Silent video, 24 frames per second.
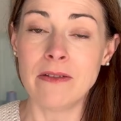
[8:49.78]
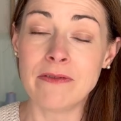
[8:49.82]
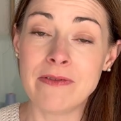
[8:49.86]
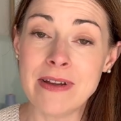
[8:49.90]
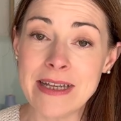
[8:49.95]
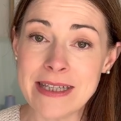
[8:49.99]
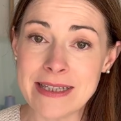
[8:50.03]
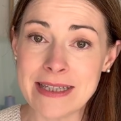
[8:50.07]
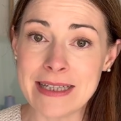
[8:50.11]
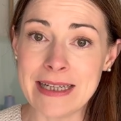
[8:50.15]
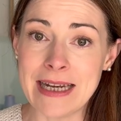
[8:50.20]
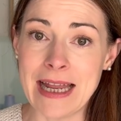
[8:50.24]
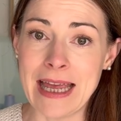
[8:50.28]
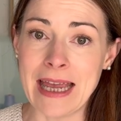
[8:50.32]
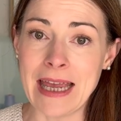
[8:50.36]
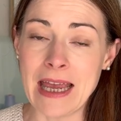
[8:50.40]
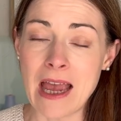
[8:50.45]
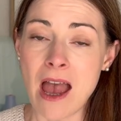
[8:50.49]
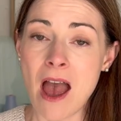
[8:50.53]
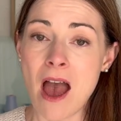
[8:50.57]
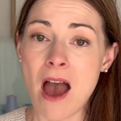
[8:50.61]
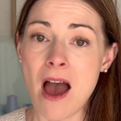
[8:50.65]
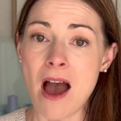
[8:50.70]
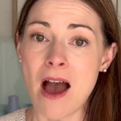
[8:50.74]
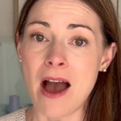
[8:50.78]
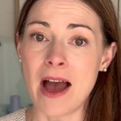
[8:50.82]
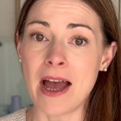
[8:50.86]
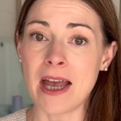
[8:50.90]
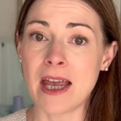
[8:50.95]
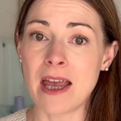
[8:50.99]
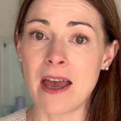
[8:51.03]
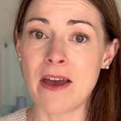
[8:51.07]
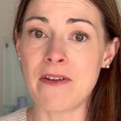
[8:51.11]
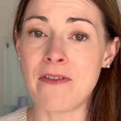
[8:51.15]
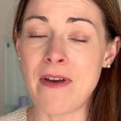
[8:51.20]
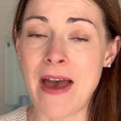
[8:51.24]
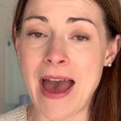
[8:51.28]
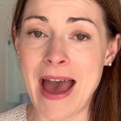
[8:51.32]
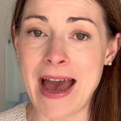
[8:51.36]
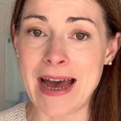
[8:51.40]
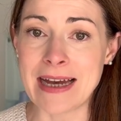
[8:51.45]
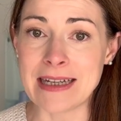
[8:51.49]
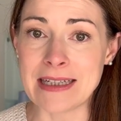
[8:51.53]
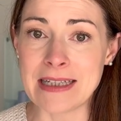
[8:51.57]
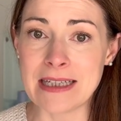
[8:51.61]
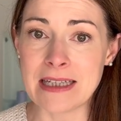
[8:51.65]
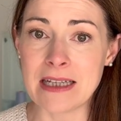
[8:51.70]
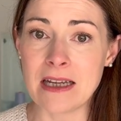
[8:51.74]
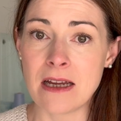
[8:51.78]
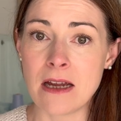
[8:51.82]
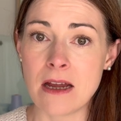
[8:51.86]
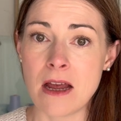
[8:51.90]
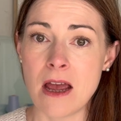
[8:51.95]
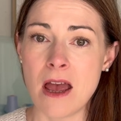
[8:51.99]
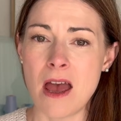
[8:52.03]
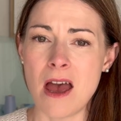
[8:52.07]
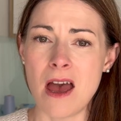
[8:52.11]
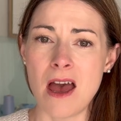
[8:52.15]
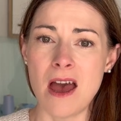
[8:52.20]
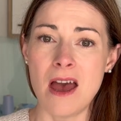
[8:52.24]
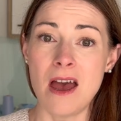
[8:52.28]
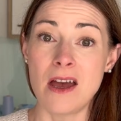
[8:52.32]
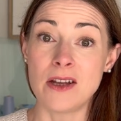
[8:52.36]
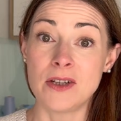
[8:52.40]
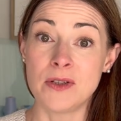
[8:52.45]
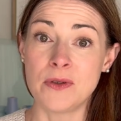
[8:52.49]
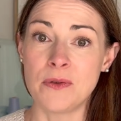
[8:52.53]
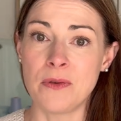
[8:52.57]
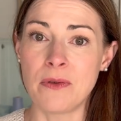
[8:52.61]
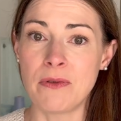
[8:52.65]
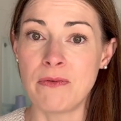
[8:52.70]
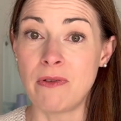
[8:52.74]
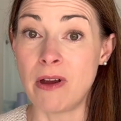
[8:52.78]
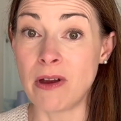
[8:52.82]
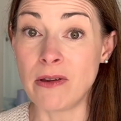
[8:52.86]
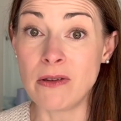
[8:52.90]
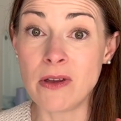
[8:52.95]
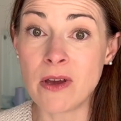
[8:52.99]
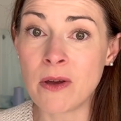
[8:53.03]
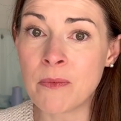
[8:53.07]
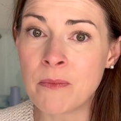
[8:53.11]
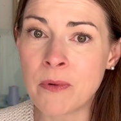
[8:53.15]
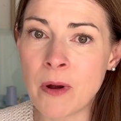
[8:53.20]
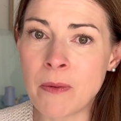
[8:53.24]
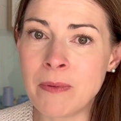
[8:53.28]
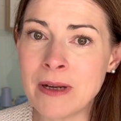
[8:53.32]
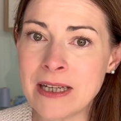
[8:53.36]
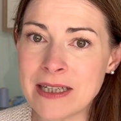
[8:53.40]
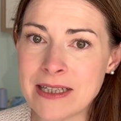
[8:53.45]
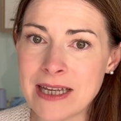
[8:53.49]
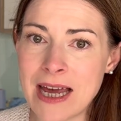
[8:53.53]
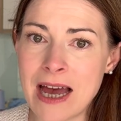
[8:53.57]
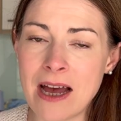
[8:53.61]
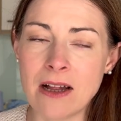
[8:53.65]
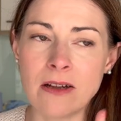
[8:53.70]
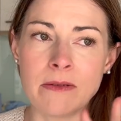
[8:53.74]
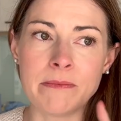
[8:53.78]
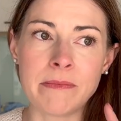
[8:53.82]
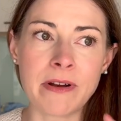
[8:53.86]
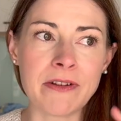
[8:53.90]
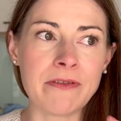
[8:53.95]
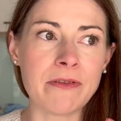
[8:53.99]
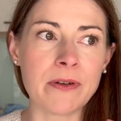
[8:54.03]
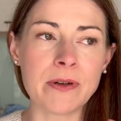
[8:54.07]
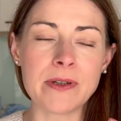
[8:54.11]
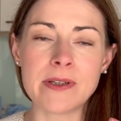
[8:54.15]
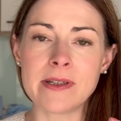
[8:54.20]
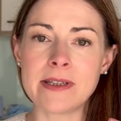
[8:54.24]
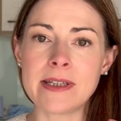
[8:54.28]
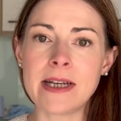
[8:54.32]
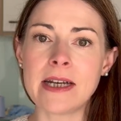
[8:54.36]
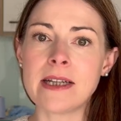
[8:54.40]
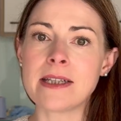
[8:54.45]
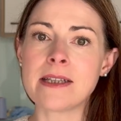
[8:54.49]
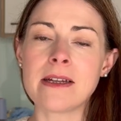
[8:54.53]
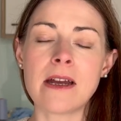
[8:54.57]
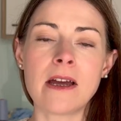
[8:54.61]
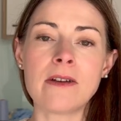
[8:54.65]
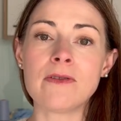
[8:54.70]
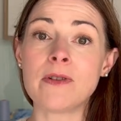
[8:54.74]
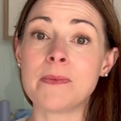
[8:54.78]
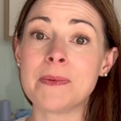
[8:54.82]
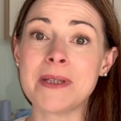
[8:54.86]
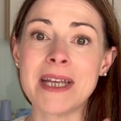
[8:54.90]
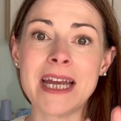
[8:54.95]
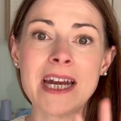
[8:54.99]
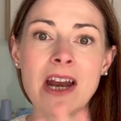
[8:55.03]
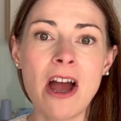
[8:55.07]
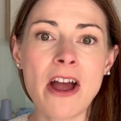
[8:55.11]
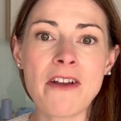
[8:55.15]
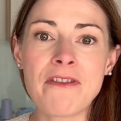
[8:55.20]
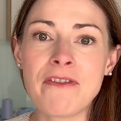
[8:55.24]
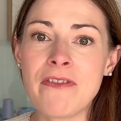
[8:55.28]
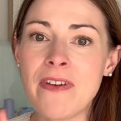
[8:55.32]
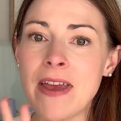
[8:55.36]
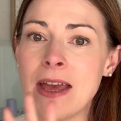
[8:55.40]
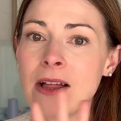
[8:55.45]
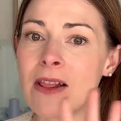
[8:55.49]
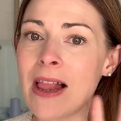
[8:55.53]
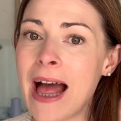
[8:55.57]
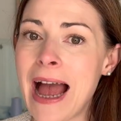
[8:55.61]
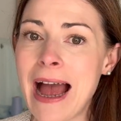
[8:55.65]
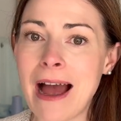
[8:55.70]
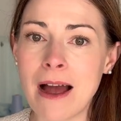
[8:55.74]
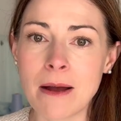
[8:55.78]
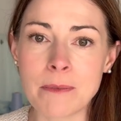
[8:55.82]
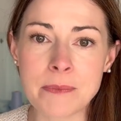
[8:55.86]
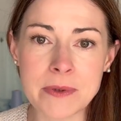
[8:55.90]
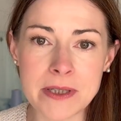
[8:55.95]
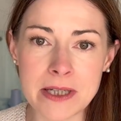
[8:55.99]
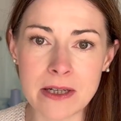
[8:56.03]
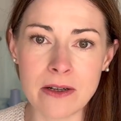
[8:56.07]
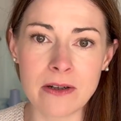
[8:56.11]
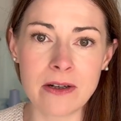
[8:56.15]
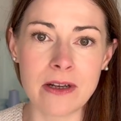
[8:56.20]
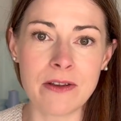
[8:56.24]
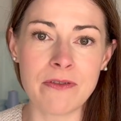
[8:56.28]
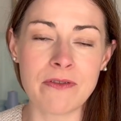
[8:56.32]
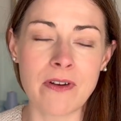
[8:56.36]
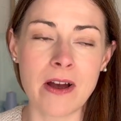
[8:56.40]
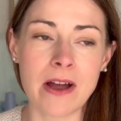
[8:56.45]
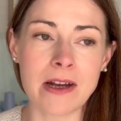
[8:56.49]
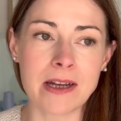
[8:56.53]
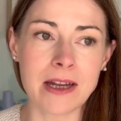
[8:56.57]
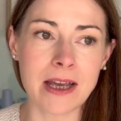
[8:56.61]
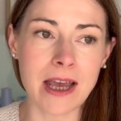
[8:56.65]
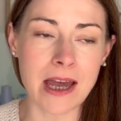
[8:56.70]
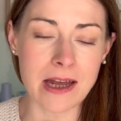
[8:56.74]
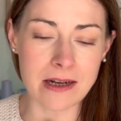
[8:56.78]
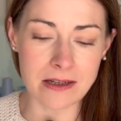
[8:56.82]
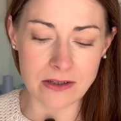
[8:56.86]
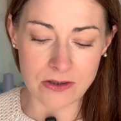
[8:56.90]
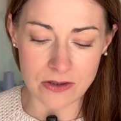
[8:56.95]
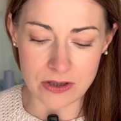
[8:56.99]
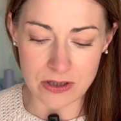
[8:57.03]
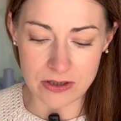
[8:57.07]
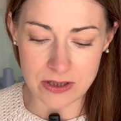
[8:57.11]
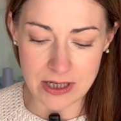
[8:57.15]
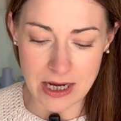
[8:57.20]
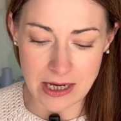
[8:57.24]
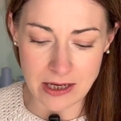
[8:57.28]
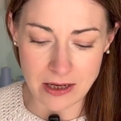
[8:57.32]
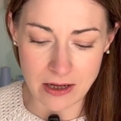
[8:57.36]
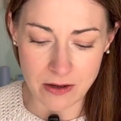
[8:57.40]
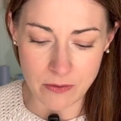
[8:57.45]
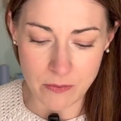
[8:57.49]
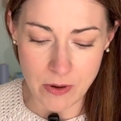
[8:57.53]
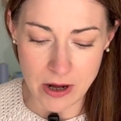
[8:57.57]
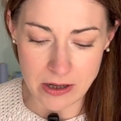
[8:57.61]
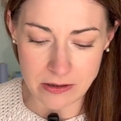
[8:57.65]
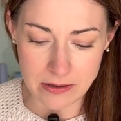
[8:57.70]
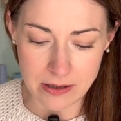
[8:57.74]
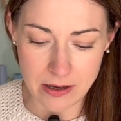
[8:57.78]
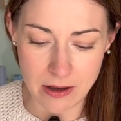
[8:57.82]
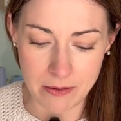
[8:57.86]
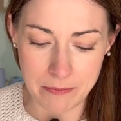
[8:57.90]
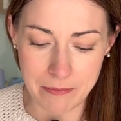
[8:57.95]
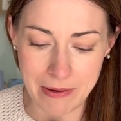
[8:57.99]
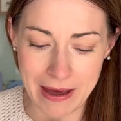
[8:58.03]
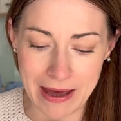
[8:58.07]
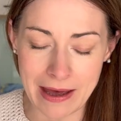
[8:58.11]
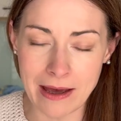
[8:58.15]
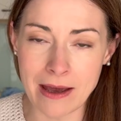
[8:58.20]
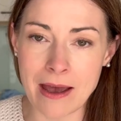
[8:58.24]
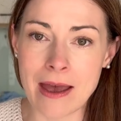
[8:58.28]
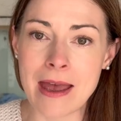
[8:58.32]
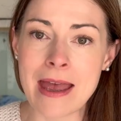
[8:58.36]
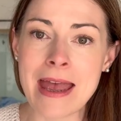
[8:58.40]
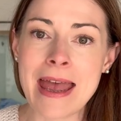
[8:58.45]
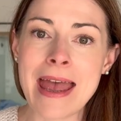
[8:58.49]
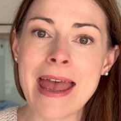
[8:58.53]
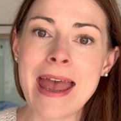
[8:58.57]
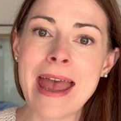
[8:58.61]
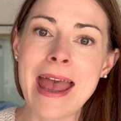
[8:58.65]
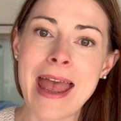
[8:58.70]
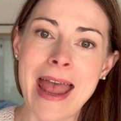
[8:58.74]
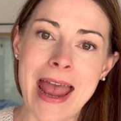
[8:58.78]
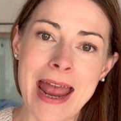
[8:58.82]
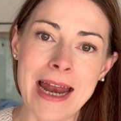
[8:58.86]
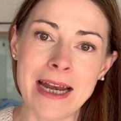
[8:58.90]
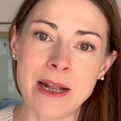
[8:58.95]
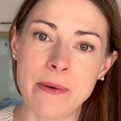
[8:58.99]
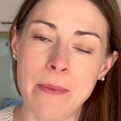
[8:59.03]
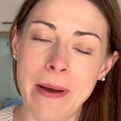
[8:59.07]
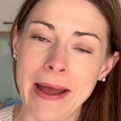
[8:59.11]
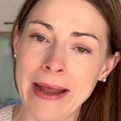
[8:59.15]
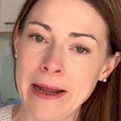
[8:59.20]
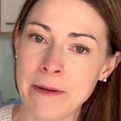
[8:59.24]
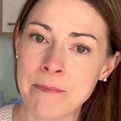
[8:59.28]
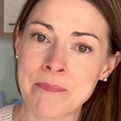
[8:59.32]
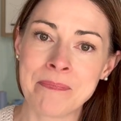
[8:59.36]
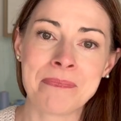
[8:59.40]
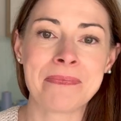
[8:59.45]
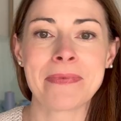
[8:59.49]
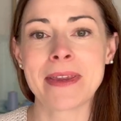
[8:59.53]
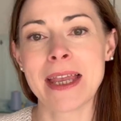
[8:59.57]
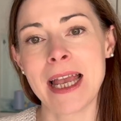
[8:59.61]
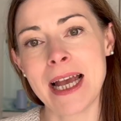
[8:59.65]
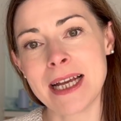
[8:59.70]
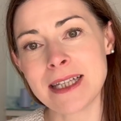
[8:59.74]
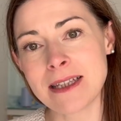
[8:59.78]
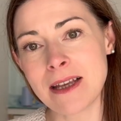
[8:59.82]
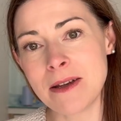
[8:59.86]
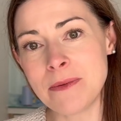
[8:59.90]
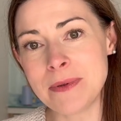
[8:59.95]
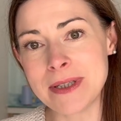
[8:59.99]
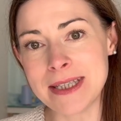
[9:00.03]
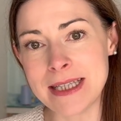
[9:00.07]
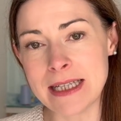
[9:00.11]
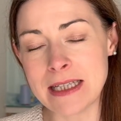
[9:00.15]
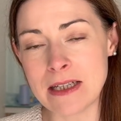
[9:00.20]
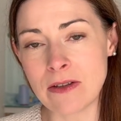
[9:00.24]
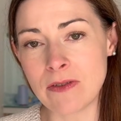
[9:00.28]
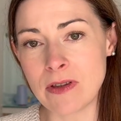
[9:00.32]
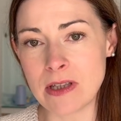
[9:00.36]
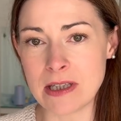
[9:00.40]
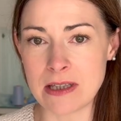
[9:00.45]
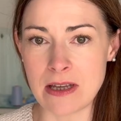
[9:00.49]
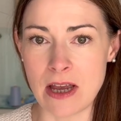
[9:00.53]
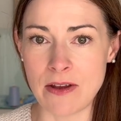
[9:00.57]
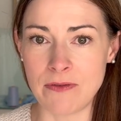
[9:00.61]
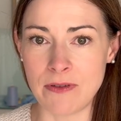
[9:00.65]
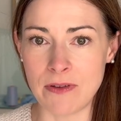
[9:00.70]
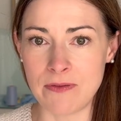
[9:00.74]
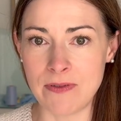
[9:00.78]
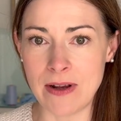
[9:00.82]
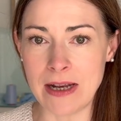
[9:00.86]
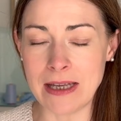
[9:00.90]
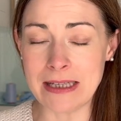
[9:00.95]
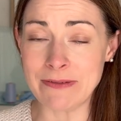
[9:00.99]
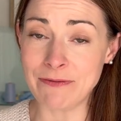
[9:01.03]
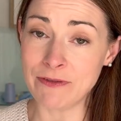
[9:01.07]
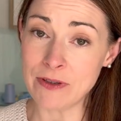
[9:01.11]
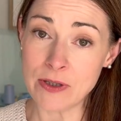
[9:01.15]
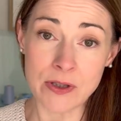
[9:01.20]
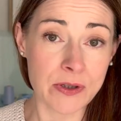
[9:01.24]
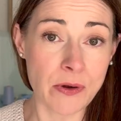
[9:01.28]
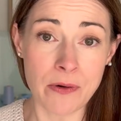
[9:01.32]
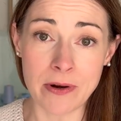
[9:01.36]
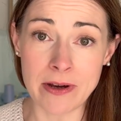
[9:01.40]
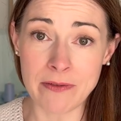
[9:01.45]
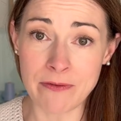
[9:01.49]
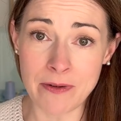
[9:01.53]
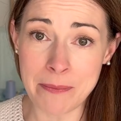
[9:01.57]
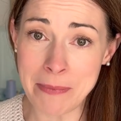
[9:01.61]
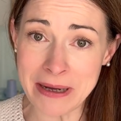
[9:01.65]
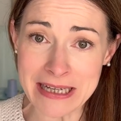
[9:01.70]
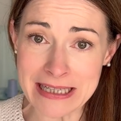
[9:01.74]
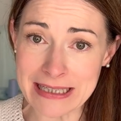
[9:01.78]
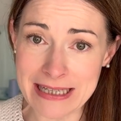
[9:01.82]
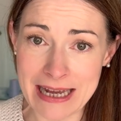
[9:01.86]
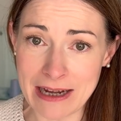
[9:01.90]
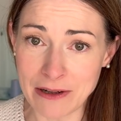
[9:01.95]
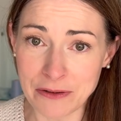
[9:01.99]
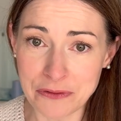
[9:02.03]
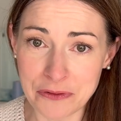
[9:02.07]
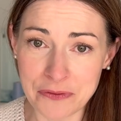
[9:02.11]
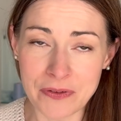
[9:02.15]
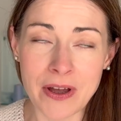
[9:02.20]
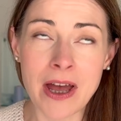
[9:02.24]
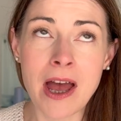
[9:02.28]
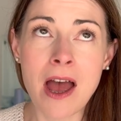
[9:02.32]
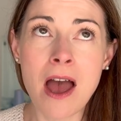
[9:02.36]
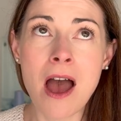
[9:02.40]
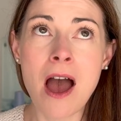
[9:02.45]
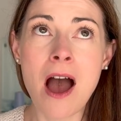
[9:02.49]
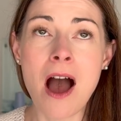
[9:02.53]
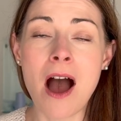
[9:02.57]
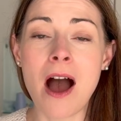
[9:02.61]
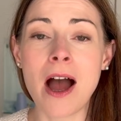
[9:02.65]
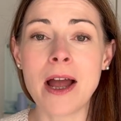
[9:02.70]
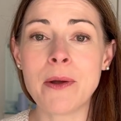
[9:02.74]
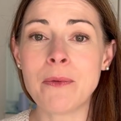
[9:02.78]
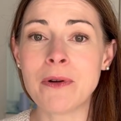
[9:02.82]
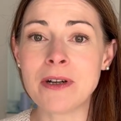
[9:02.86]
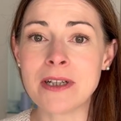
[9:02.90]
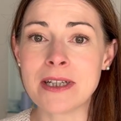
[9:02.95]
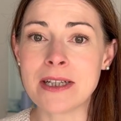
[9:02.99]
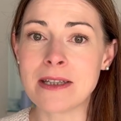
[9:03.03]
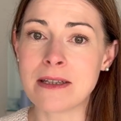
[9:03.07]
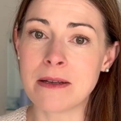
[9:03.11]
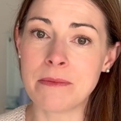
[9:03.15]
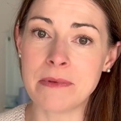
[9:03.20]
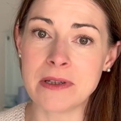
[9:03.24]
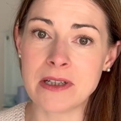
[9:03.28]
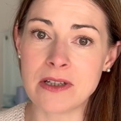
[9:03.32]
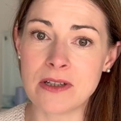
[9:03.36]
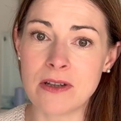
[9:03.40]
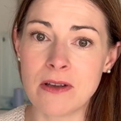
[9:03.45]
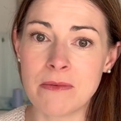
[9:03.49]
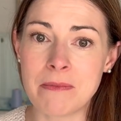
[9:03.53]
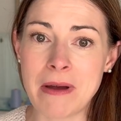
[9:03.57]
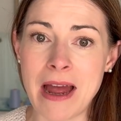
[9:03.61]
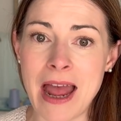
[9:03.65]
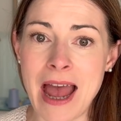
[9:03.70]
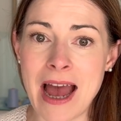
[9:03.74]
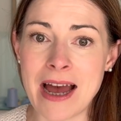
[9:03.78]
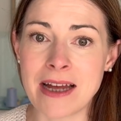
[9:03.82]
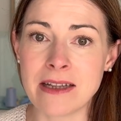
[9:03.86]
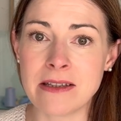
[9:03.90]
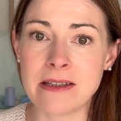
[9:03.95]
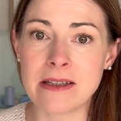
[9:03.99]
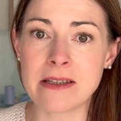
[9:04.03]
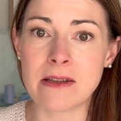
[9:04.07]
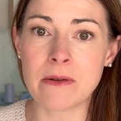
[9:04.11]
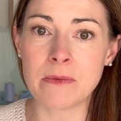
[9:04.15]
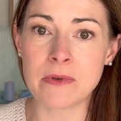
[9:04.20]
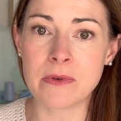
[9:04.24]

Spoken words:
recently I have had a sore throat. You can probably tell my voice still isn't 100%. I feel absolutely fine again. It's just taking a while to come back. Anyway, as I was sitting on the sofa feeling sorry for myself, I wanted something to do with my hands that